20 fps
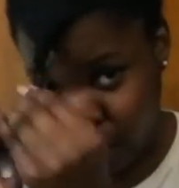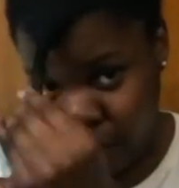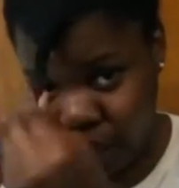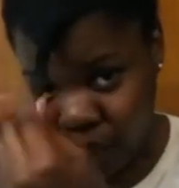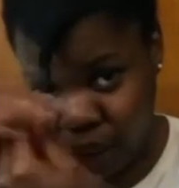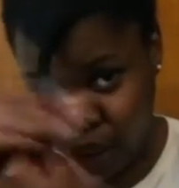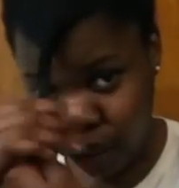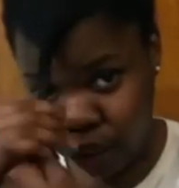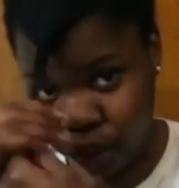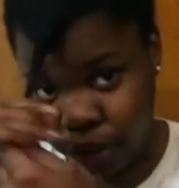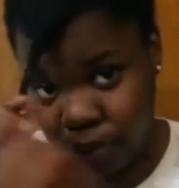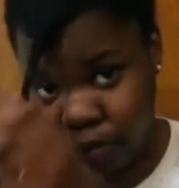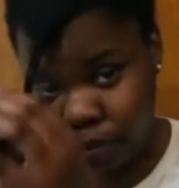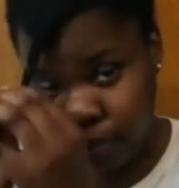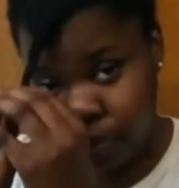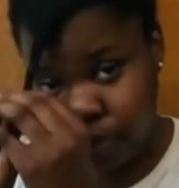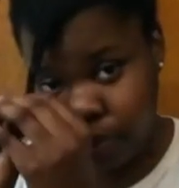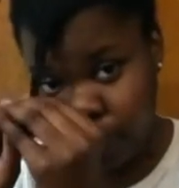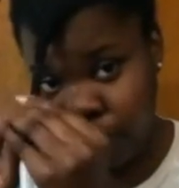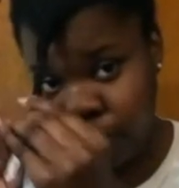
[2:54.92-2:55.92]
direction
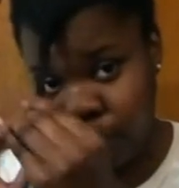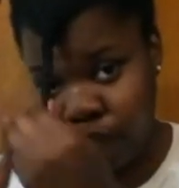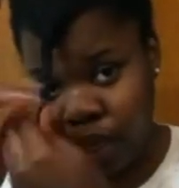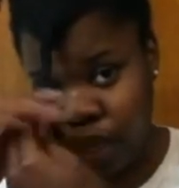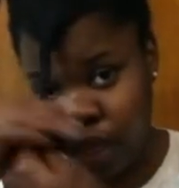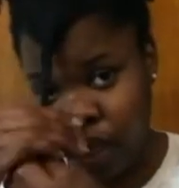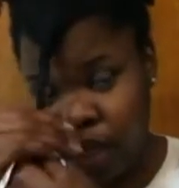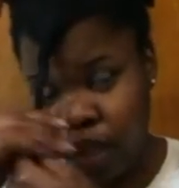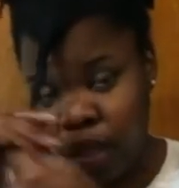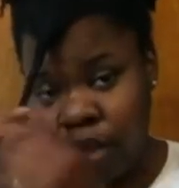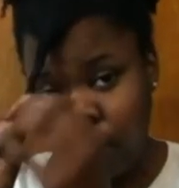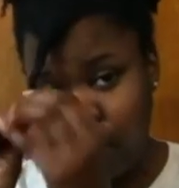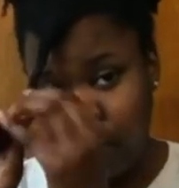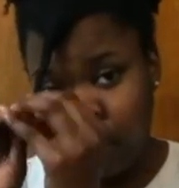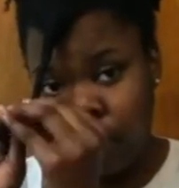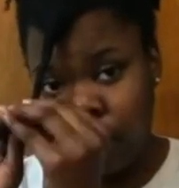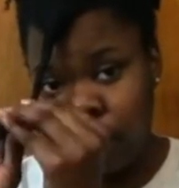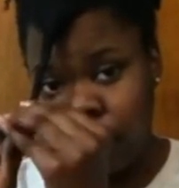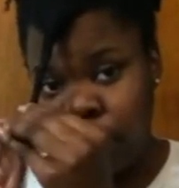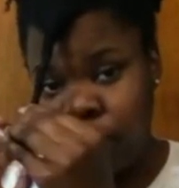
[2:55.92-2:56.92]

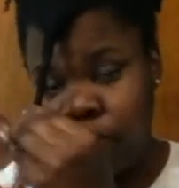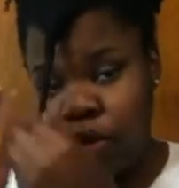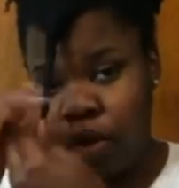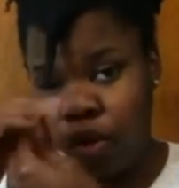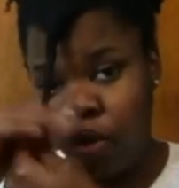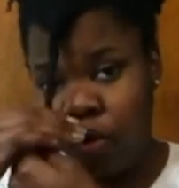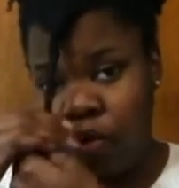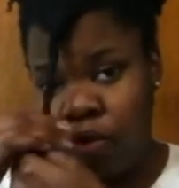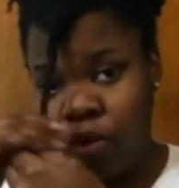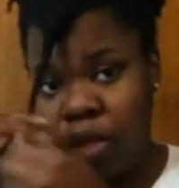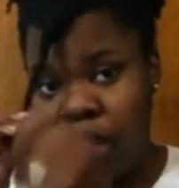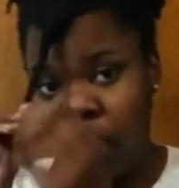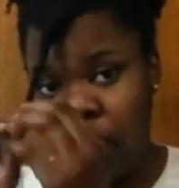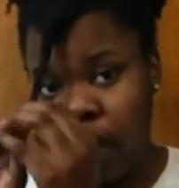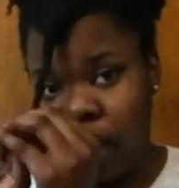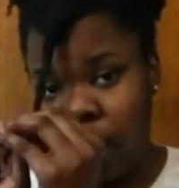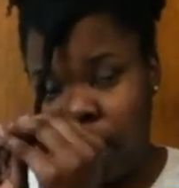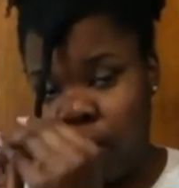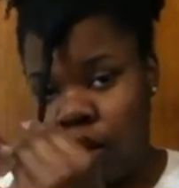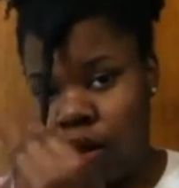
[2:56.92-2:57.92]
so
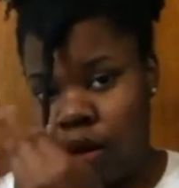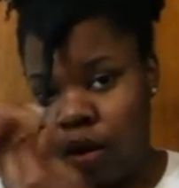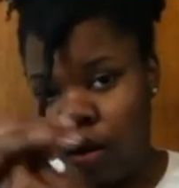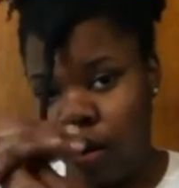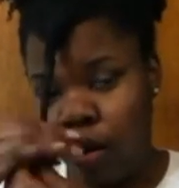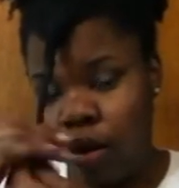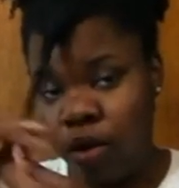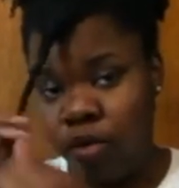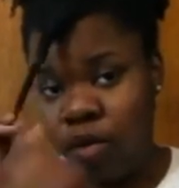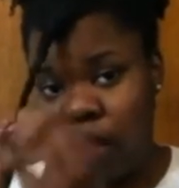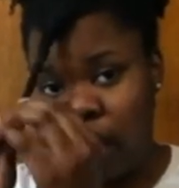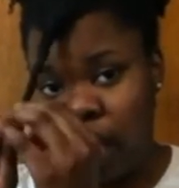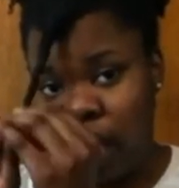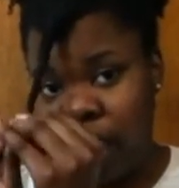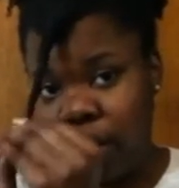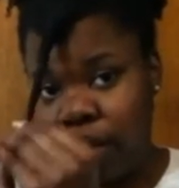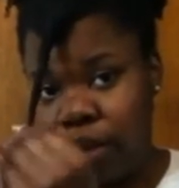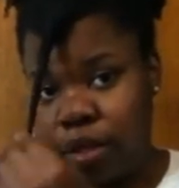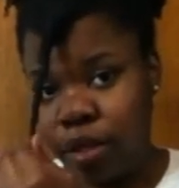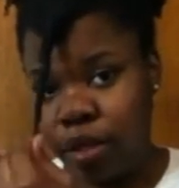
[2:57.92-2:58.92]
that all the
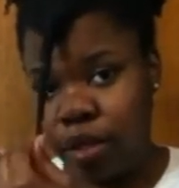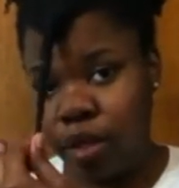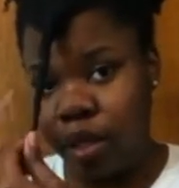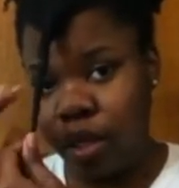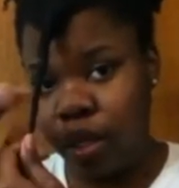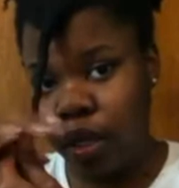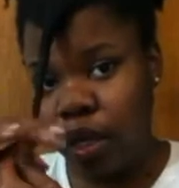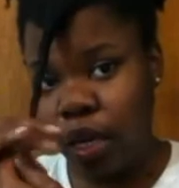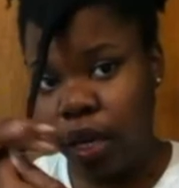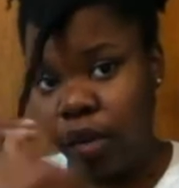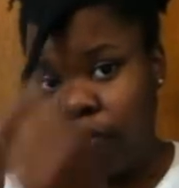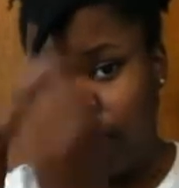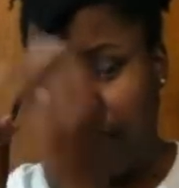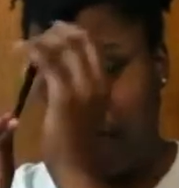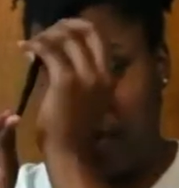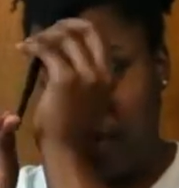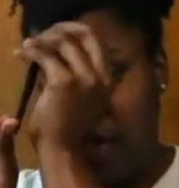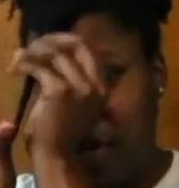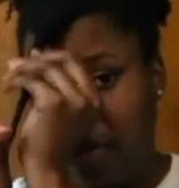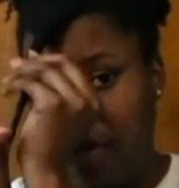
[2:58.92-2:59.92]
hairs
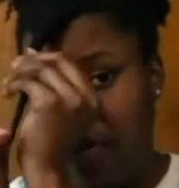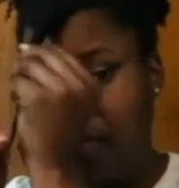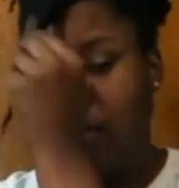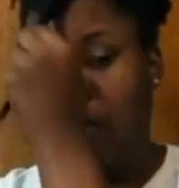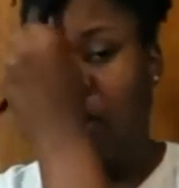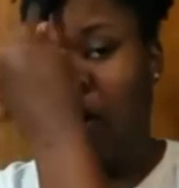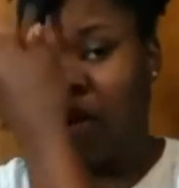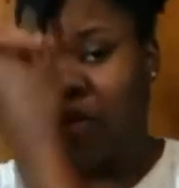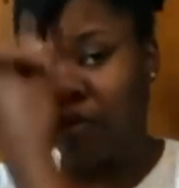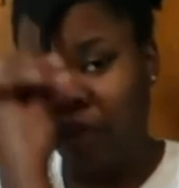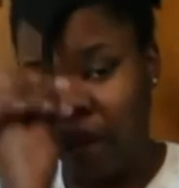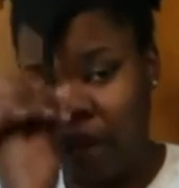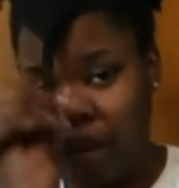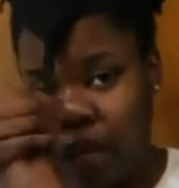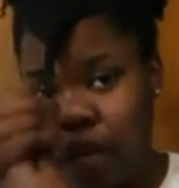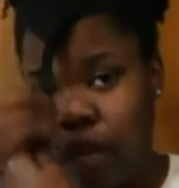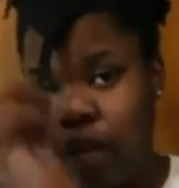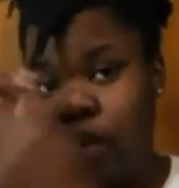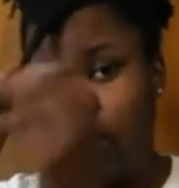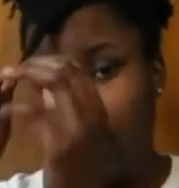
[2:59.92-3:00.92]
they're
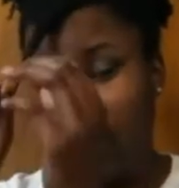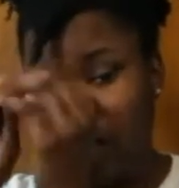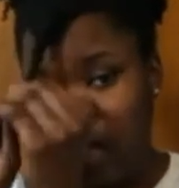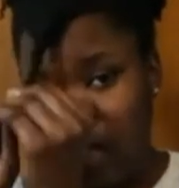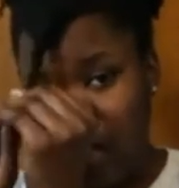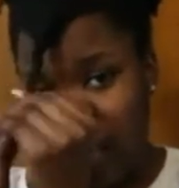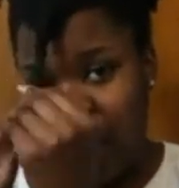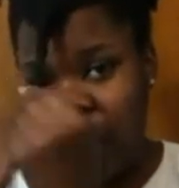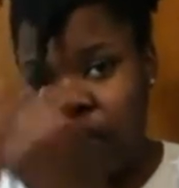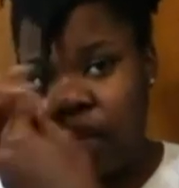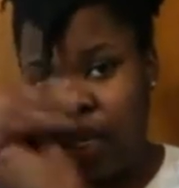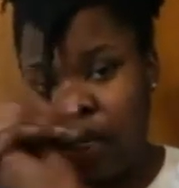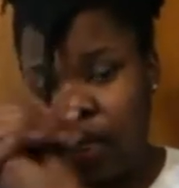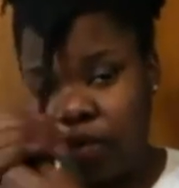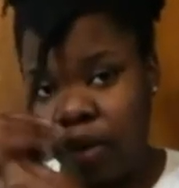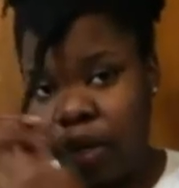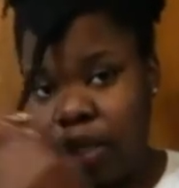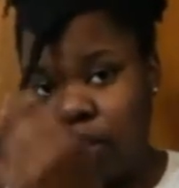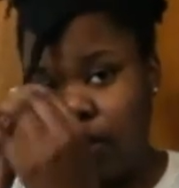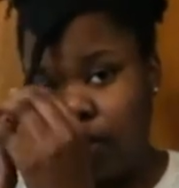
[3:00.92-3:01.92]
already in that
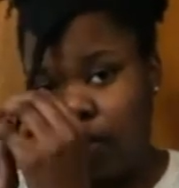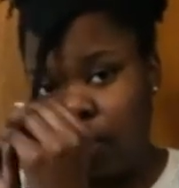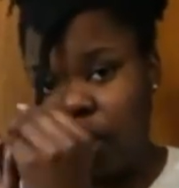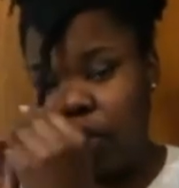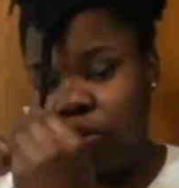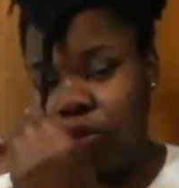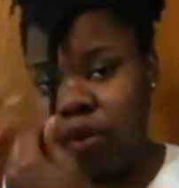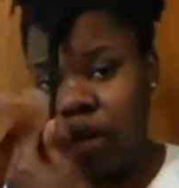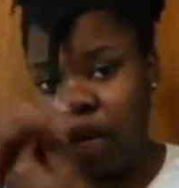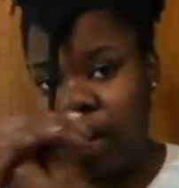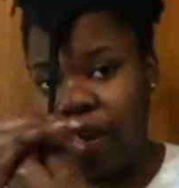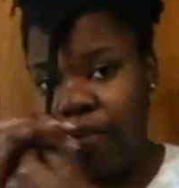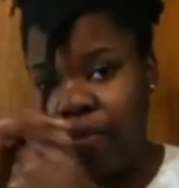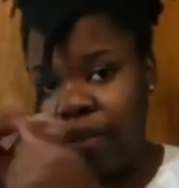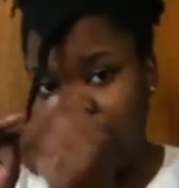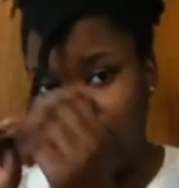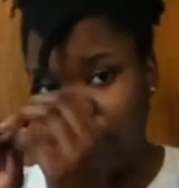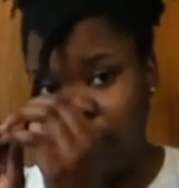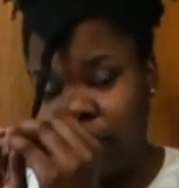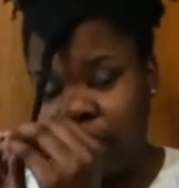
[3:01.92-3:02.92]
direction, so you won't have
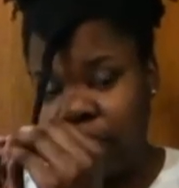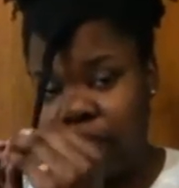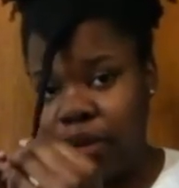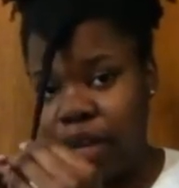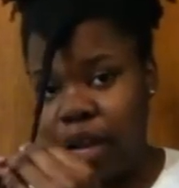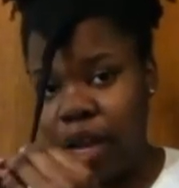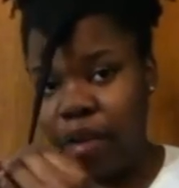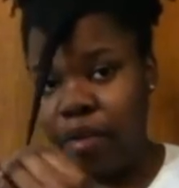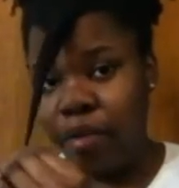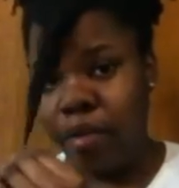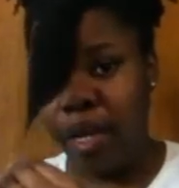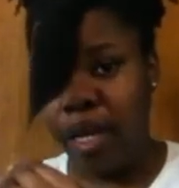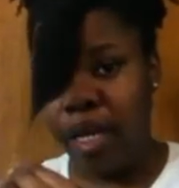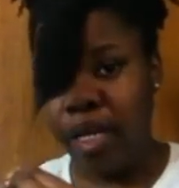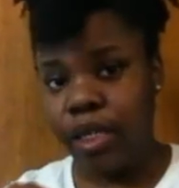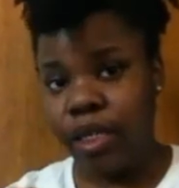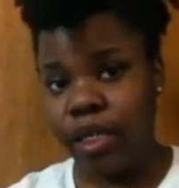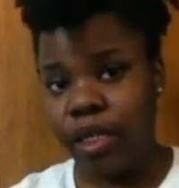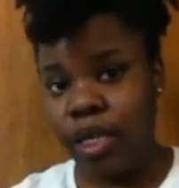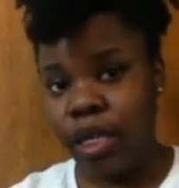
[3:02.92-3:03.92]
as many
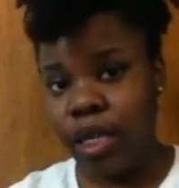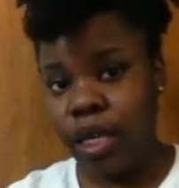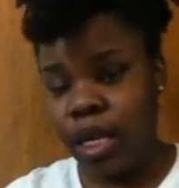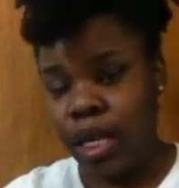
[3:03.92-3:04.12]
flyaways.